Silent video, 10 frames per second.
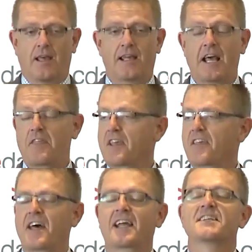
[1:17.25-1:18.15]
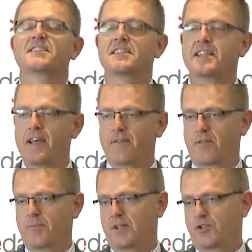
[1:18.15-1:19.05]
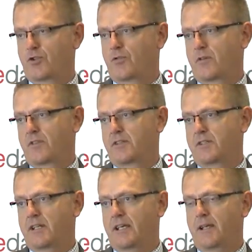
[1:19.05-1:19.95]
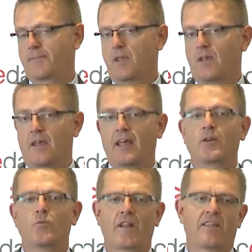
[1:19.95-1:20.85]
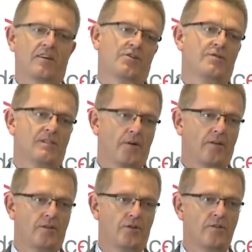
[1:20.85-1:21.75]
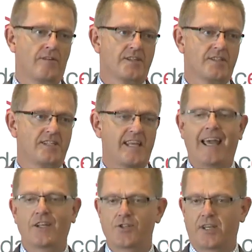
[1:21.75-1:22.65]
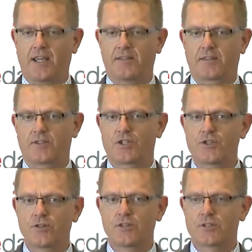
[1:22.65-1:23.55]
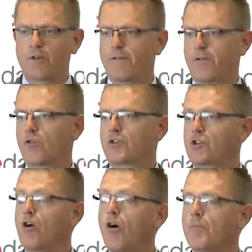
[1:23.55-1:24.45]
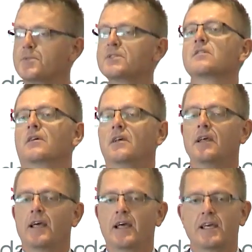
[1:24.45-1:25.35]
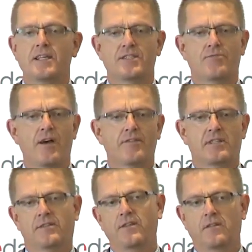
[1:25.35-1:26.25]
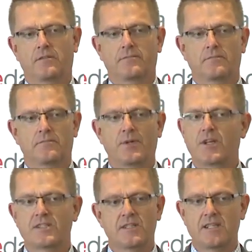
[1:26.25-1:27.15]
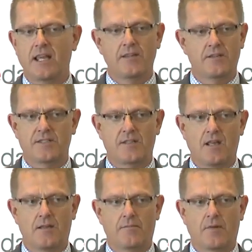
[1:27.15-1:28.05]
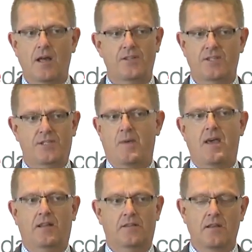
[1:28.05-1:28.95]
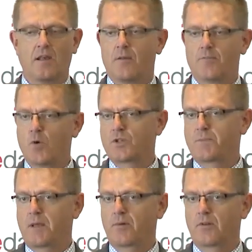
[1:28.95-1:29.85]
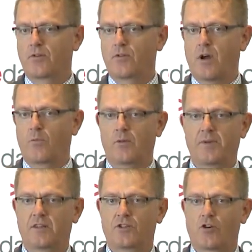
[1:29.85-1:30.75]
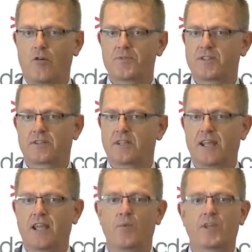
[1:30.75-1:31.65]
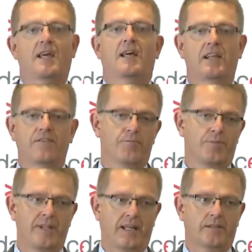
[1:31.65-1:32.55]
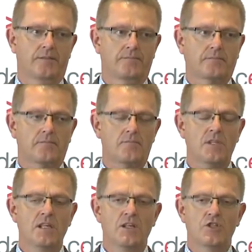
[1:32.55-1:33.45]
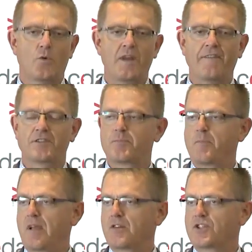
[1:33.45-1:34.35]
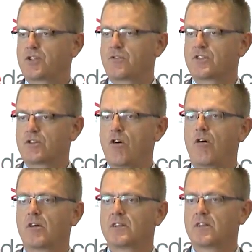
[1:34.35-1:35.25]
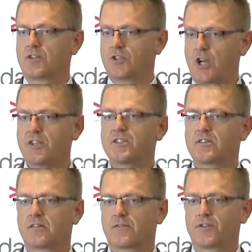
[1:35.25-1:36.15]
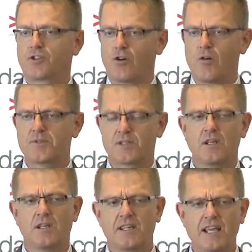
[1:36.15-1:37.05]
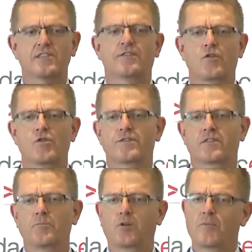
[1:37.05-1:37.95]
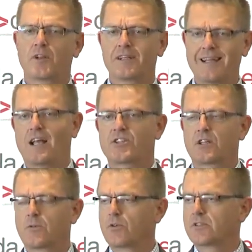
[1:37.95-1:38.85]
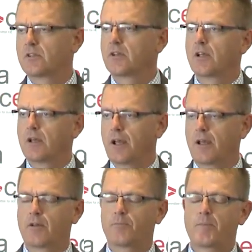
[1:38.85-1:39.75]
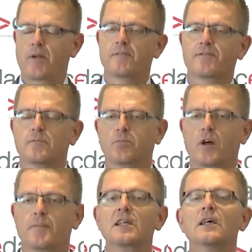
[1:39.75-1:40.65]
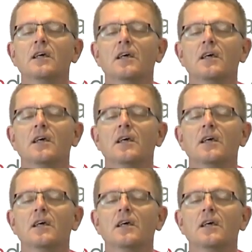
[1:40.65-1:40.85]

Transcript: And I think that has never been truer than today. And one of the issues about universities educating students for jobs is rather difficult, because in 10 years' time, I suspect, most people who will be in jobs that today we can't even predict. So we have to prepare students not just for jobs, yes, of course, for employment. Naturally, we want to prepare them for employment.